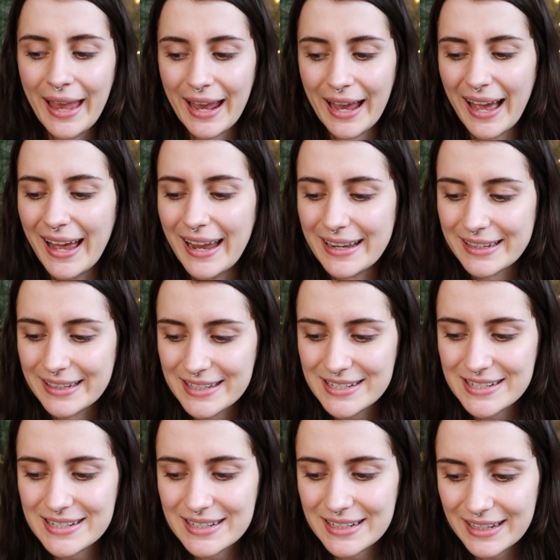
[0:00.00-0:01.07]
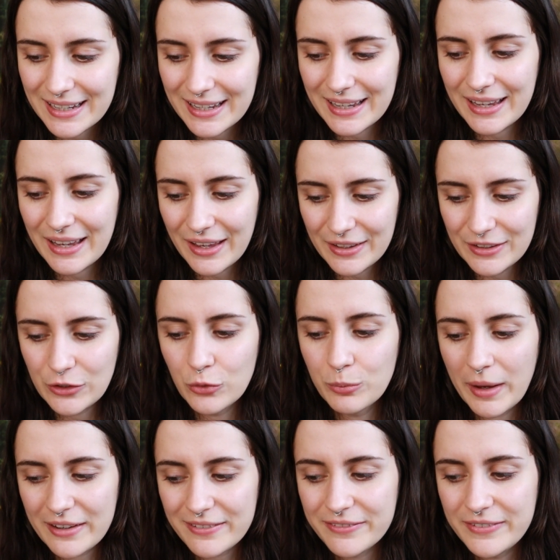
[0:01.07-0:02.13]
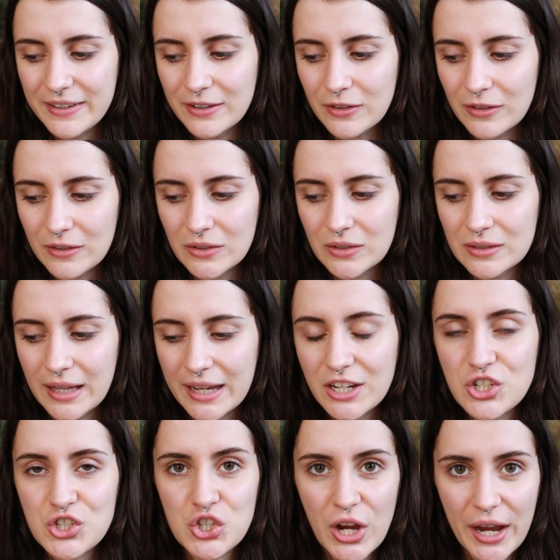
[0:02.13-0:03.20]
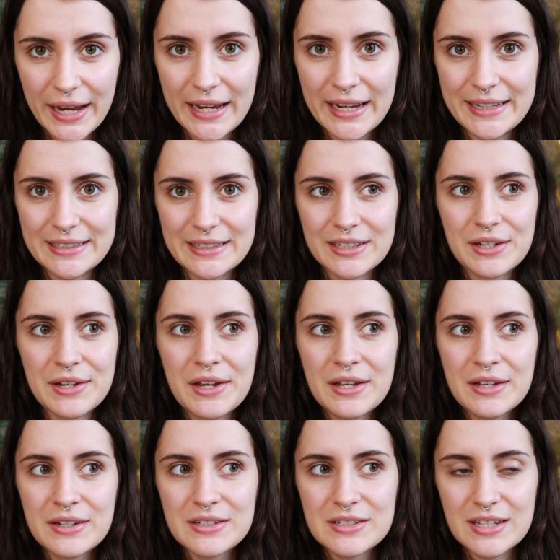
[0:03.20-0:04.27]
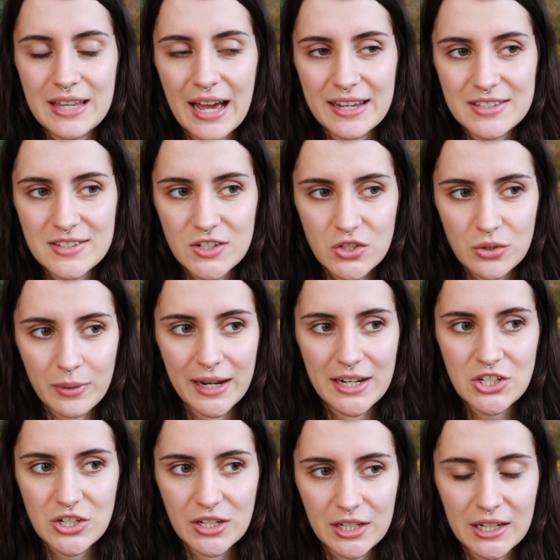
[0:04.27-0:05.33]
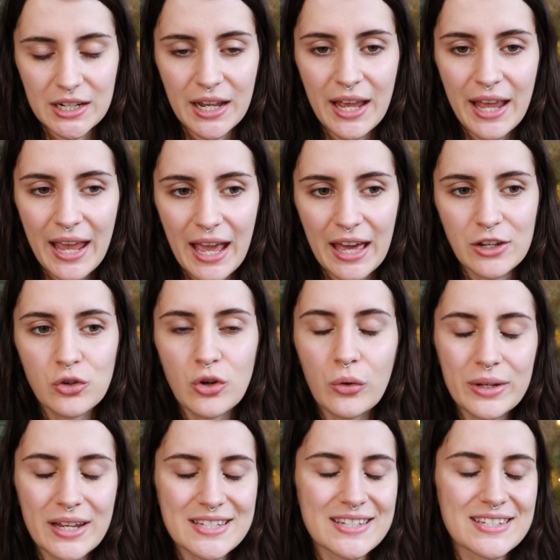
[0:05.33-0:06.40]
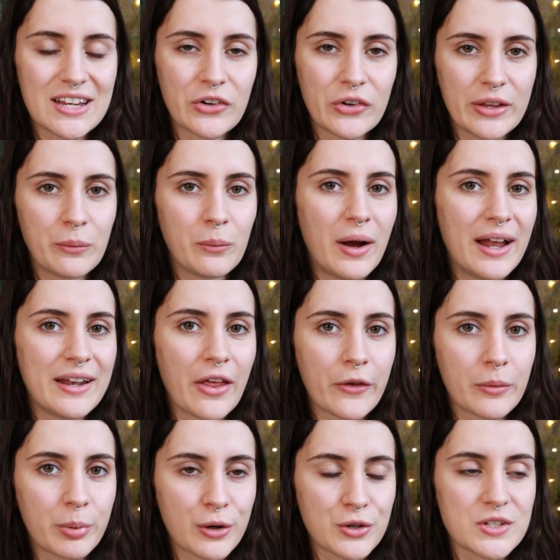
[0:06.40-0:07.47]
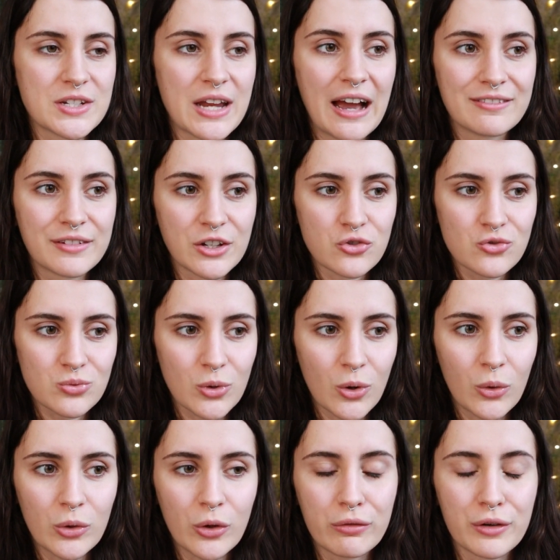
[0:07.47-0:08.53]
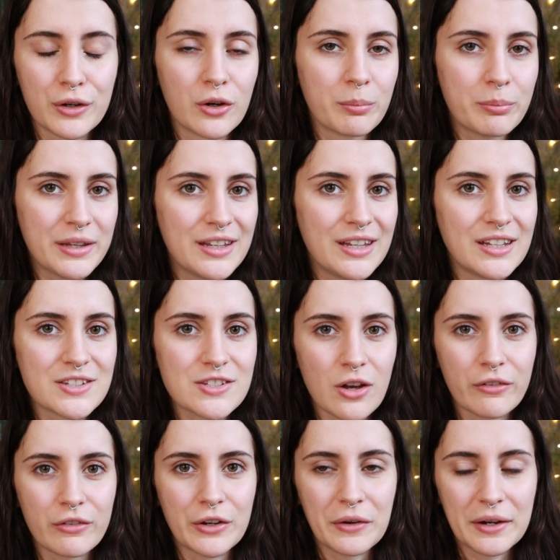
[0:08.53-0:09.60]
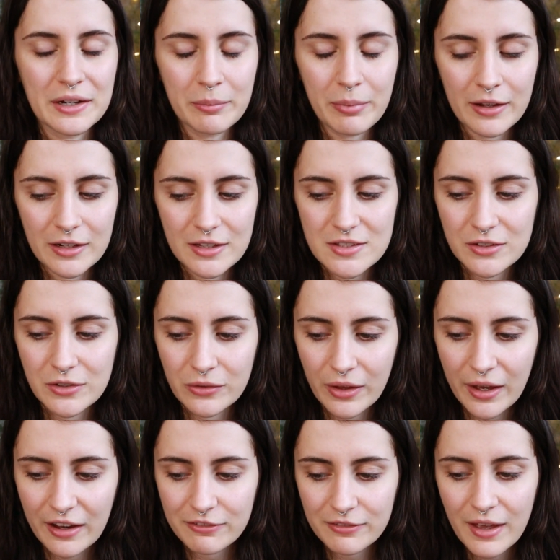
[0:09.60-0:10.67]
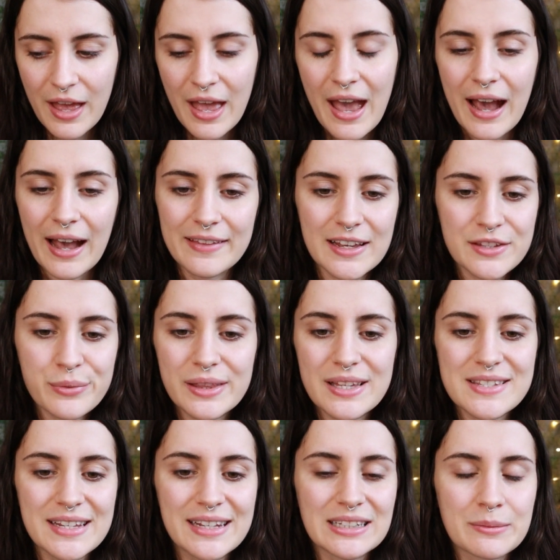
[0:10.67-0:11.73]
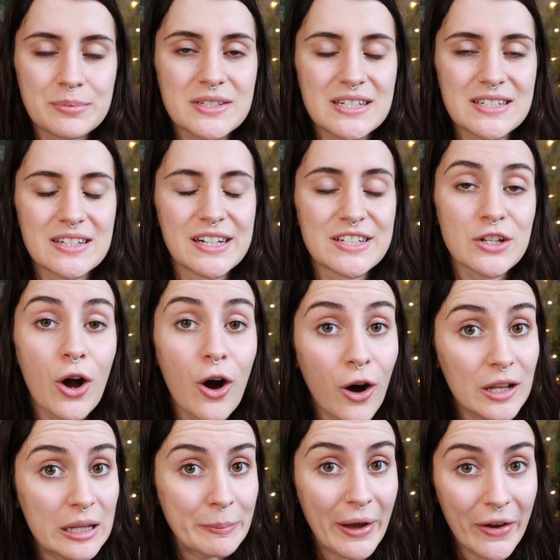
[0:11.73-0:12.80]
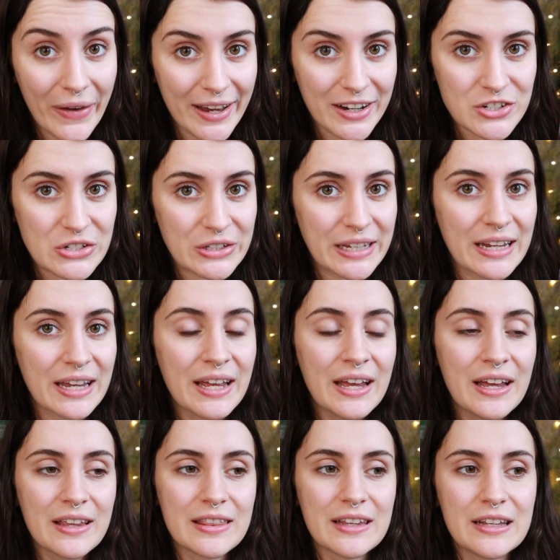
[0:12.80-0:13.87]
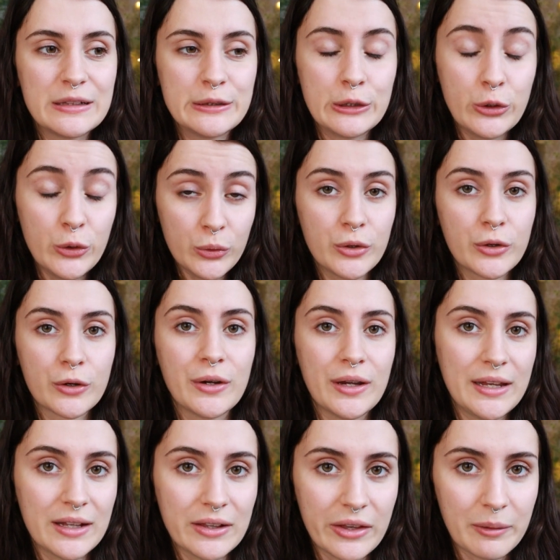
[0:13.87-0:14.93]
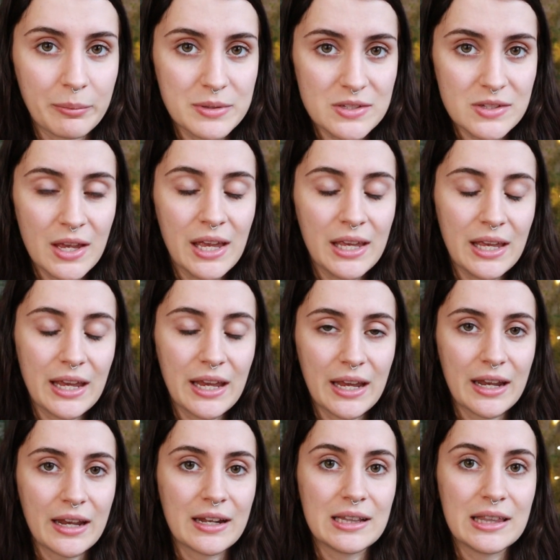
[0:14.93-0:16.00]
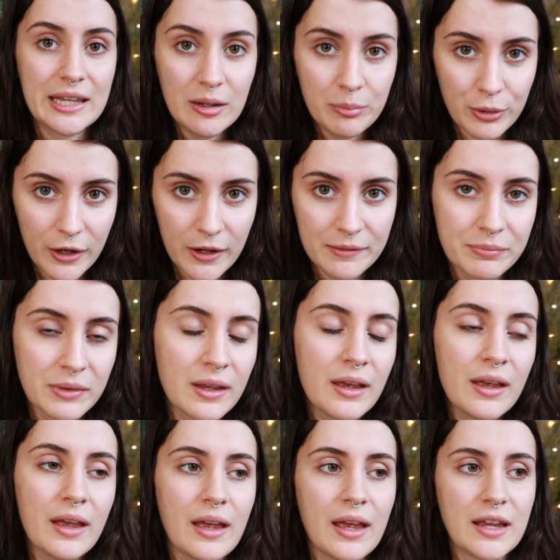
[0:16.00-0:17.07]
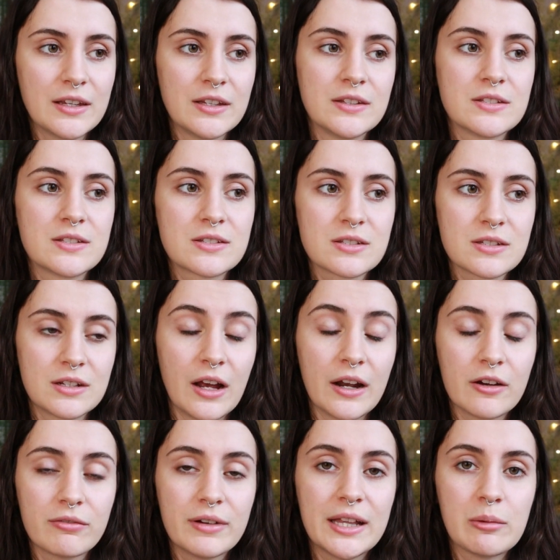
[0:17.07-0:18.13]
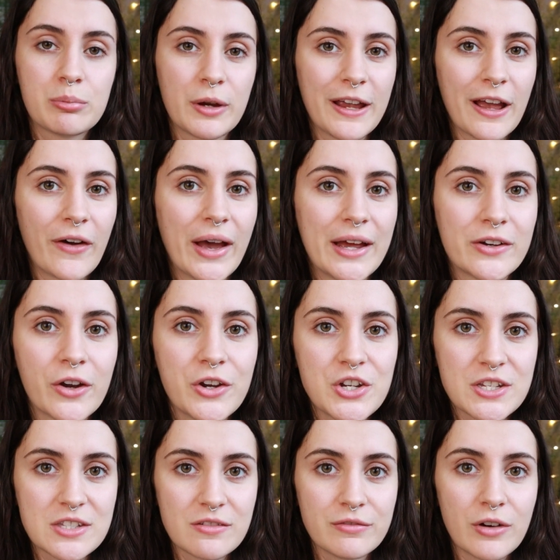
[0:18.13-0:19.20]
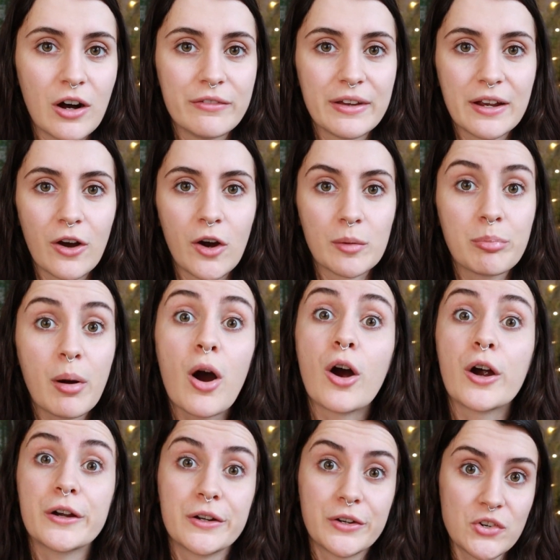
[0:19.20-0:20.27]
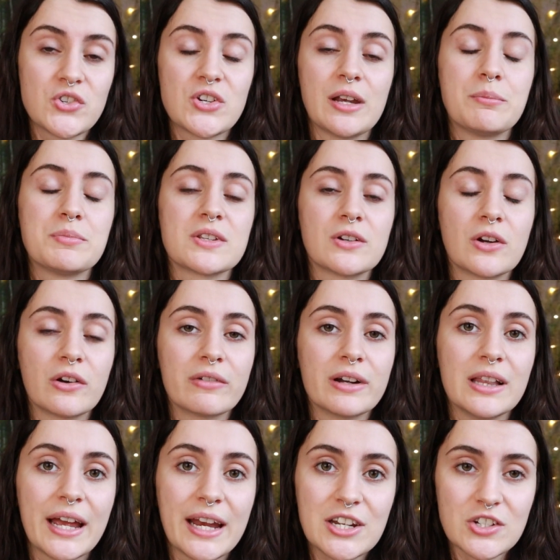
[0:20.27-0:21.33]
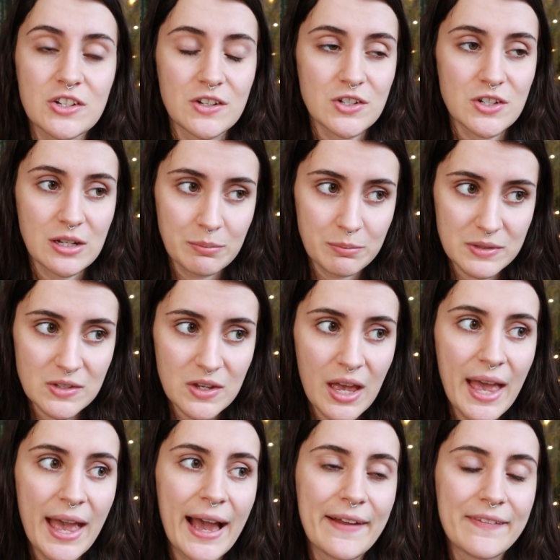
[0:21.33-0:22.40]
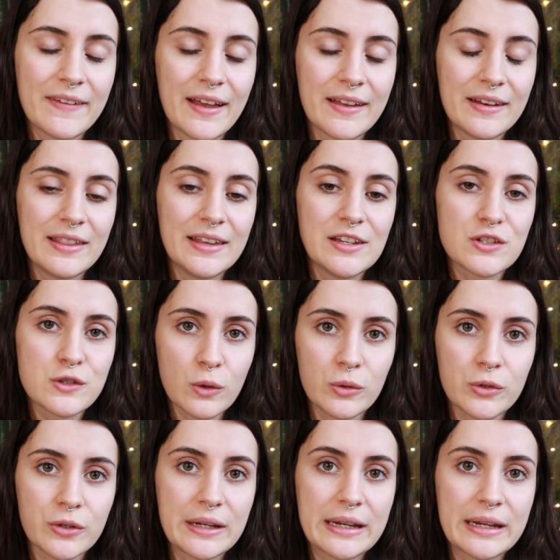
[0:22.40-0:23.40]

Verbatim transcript: and you may feel like chained to that situation and you don't necessarily want another person to have control over your peace, over your independence and your life. And that's what this eclipse season is all about actually. The lunar eclipse in Libra is gonna really bring out energies involving our partnerships and our relationships. And then the solar